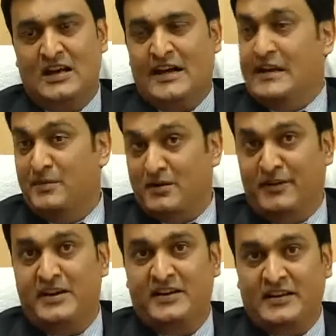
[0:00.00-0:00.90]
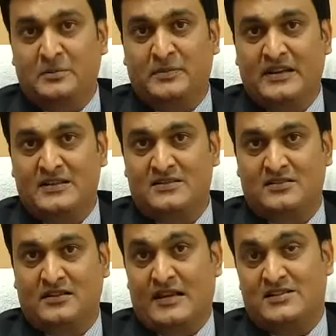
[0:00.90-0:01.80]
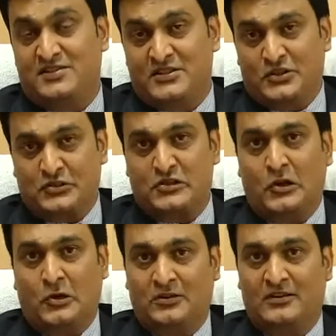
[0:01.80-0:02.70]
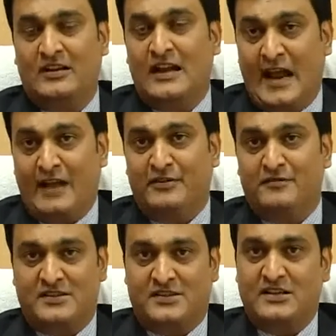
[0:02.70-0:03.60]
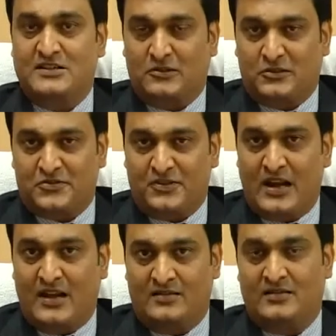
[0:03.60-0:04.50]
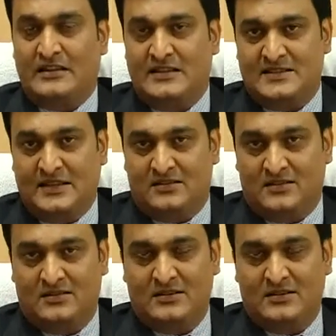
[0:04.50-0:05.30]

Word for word: A number of Indian companies, like such as Suzlon, have invested in South Australia in, in this sector.